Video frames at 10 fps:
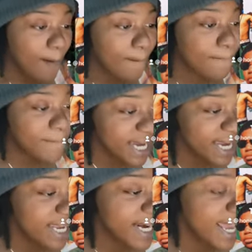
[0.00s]
But
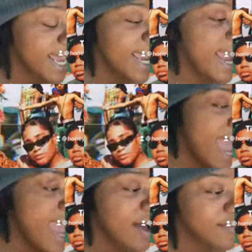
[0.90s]
in a I
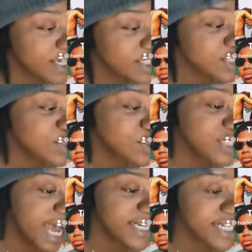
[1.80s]
have issues
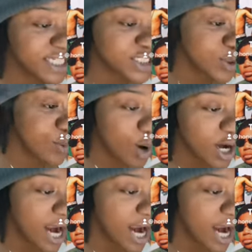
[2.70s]
I need to work